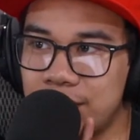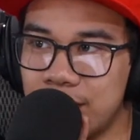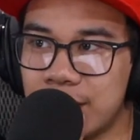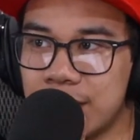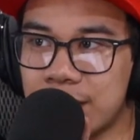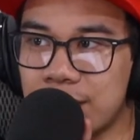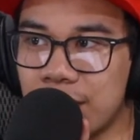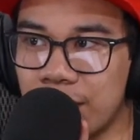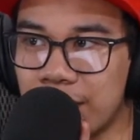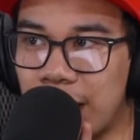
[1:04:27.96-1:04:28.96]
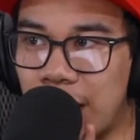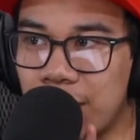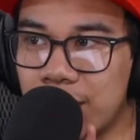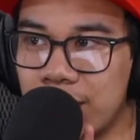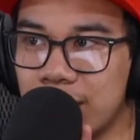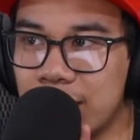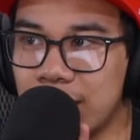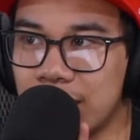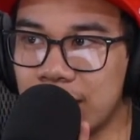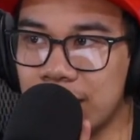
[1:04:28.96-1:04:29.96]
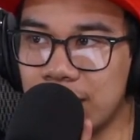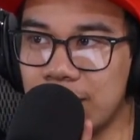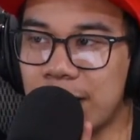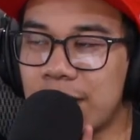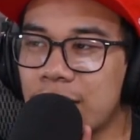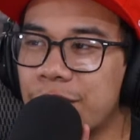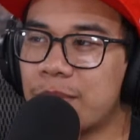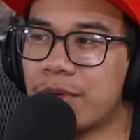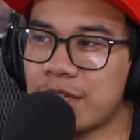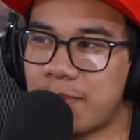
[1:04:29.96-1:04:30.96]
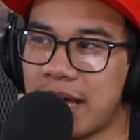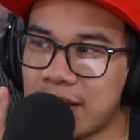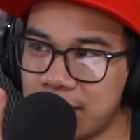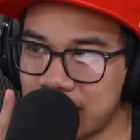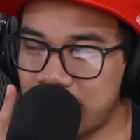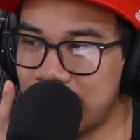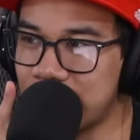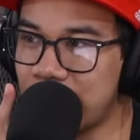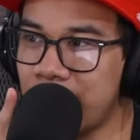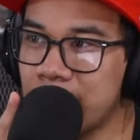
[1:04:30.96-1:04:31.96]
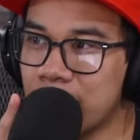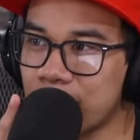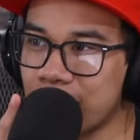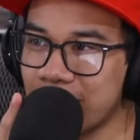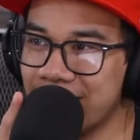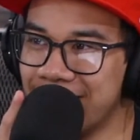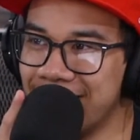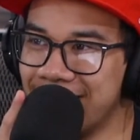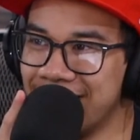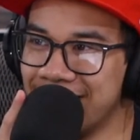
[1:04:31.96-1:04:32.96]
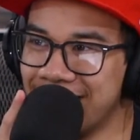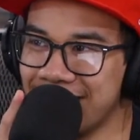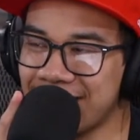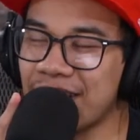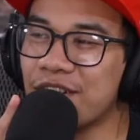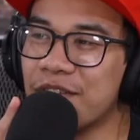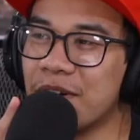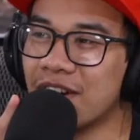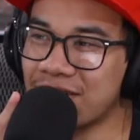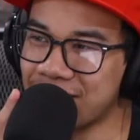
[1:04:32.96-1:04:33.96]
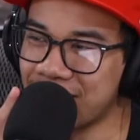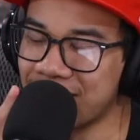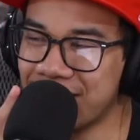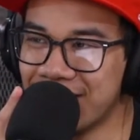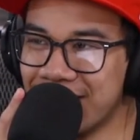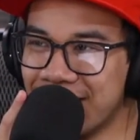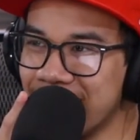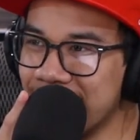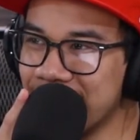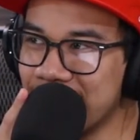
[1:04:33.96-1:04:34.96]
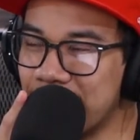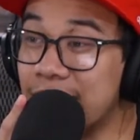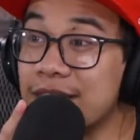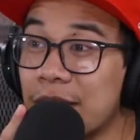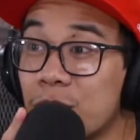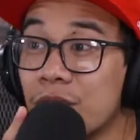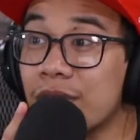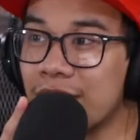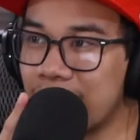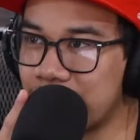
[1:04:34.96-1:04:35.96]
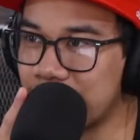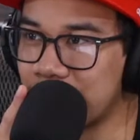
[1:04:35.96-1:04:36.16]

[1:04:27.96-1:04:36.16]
The sister arc now, you may think I want to brush past this, but it's very important. Like all arcs are. Because I really like this